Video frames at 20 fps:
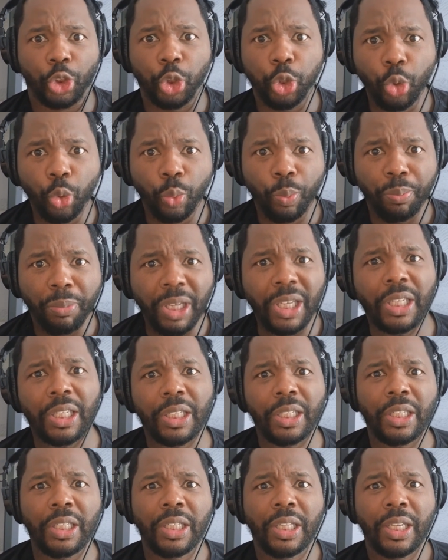To
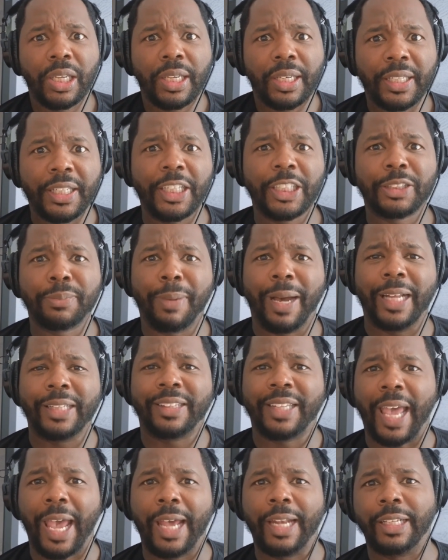me, he's my
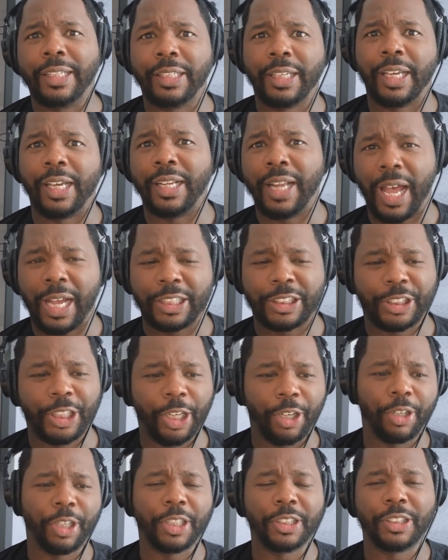daddy and I
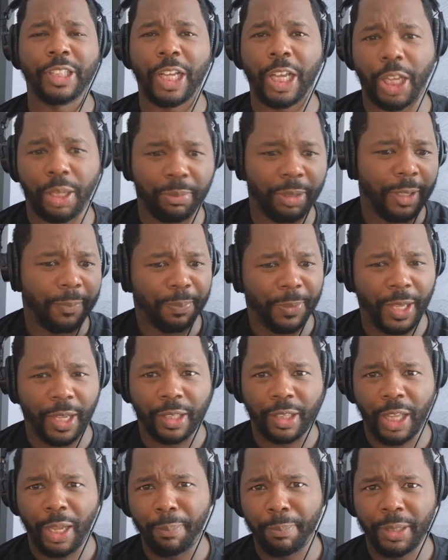share his name.
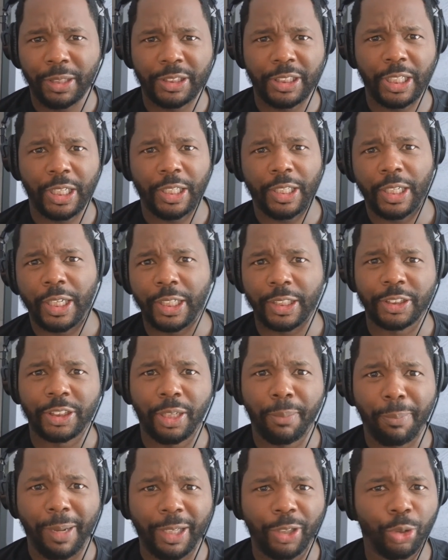And let me tell you, as
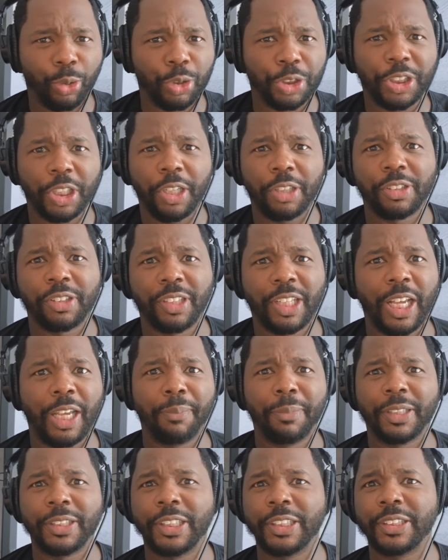somebody who shares the
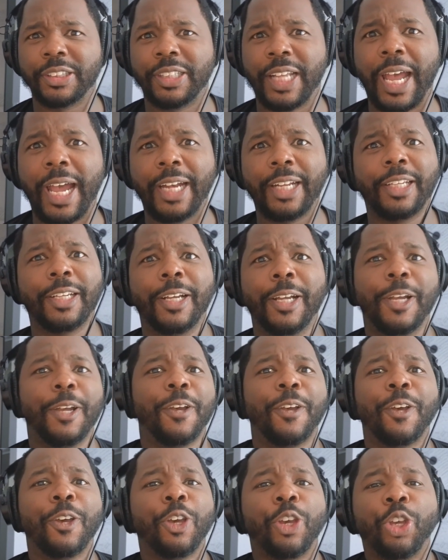name as his daddy,
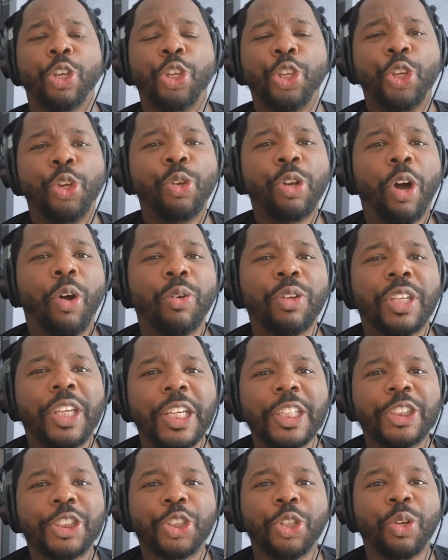you don't
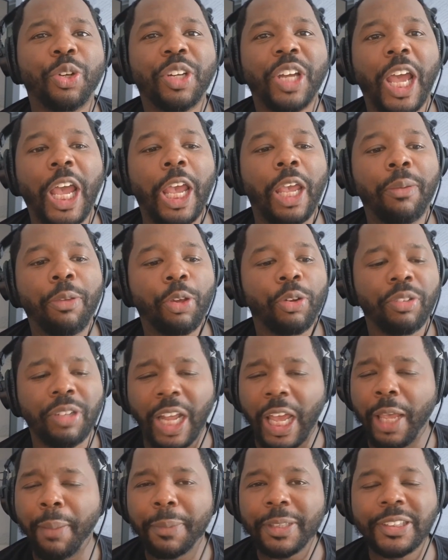get your name. Your
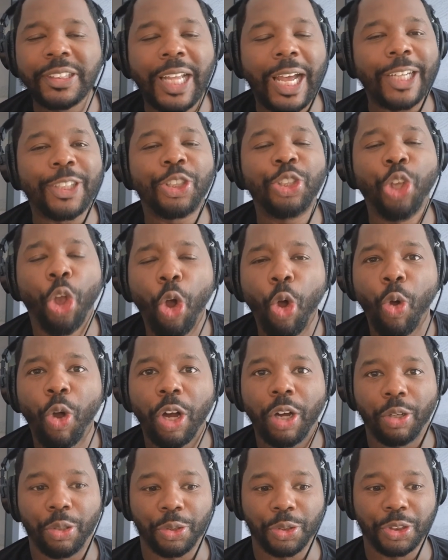name is not
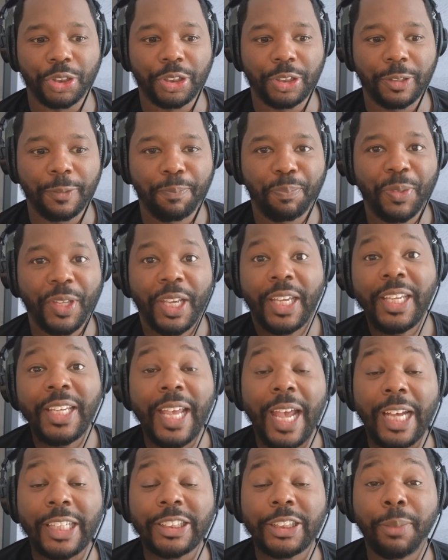yours.
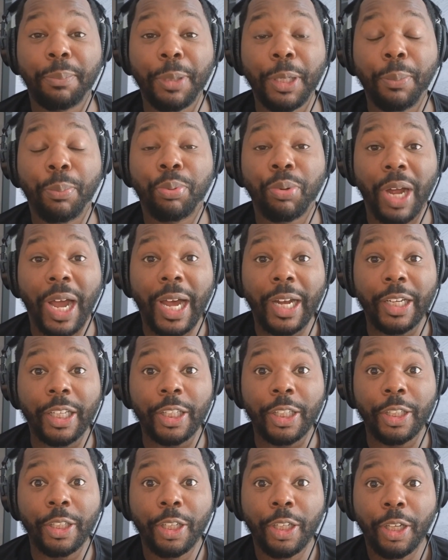He has to be
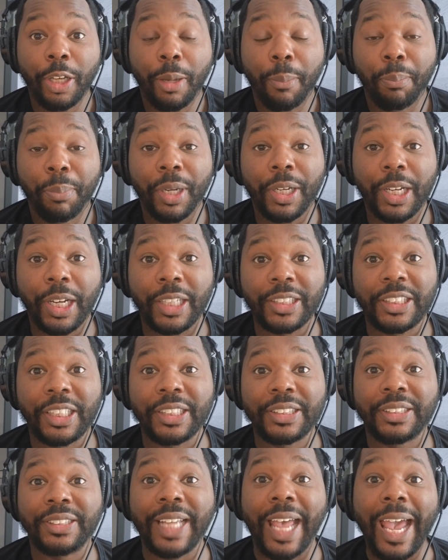Bronny because
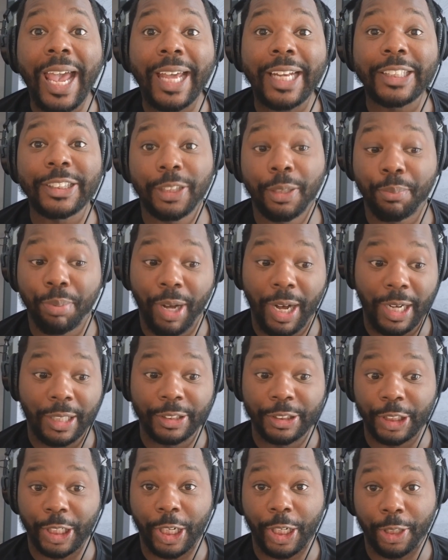his dad is
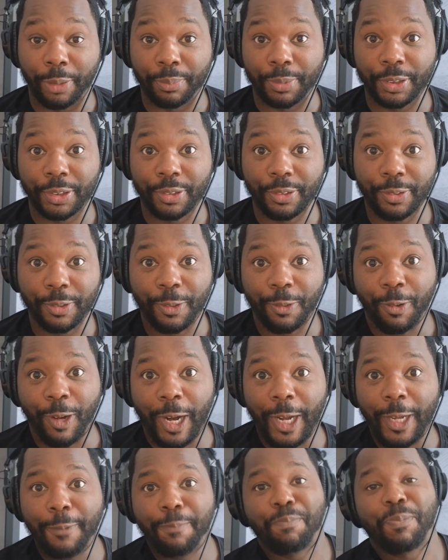LeBron James,
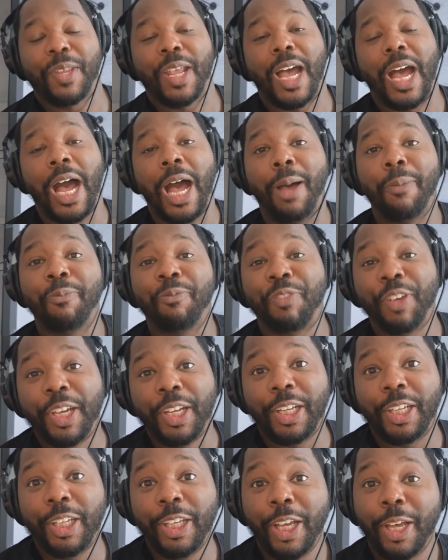right? I'm
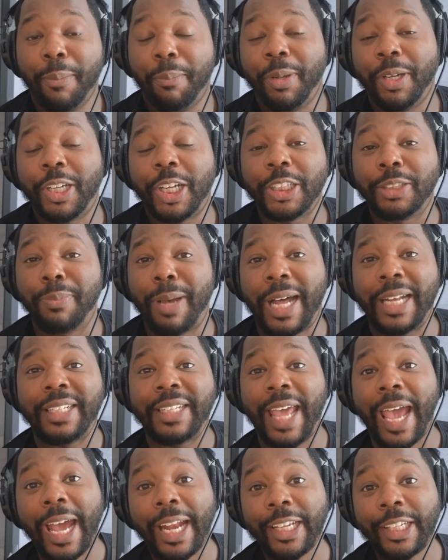Vinny because my
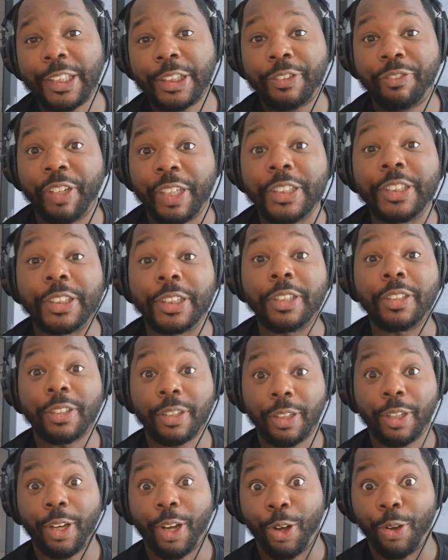daddy is Vincent,
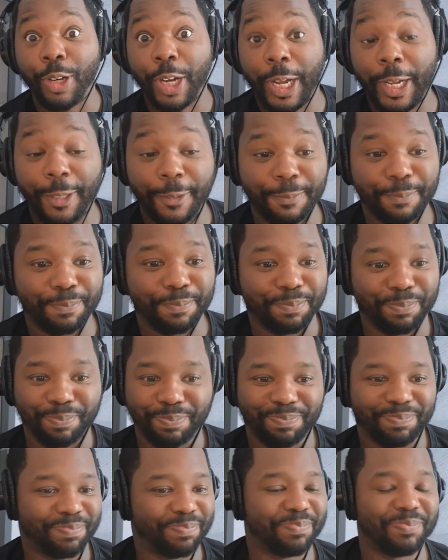okay?
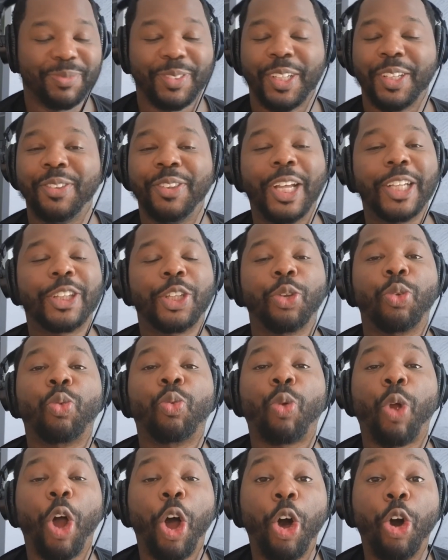
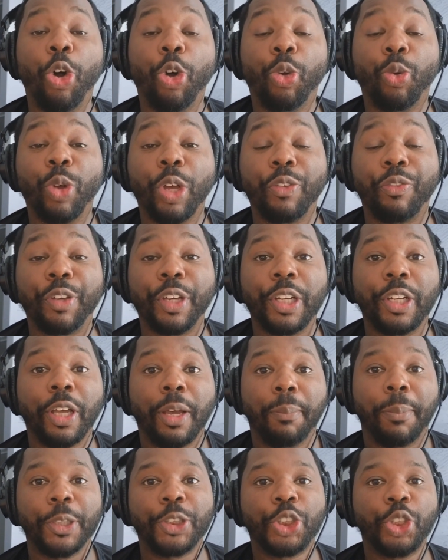Nothing wrong with it,
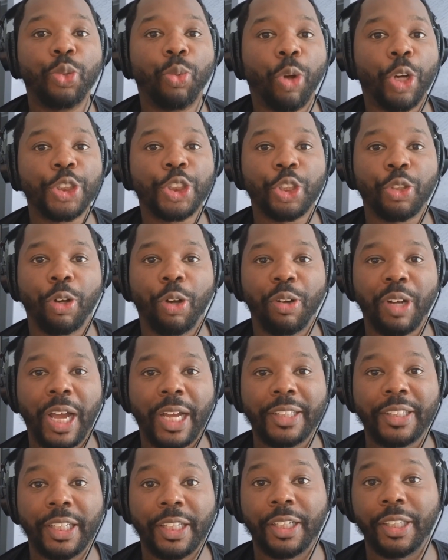but you want your own
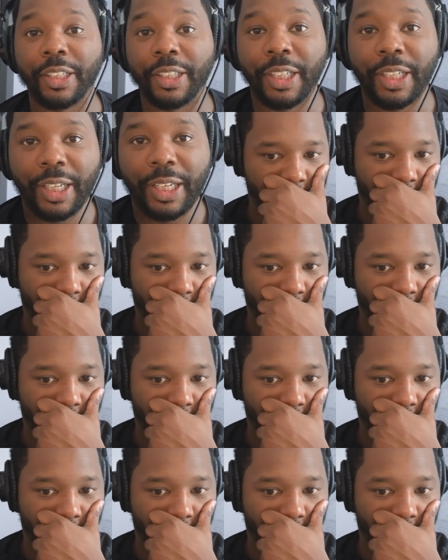identity.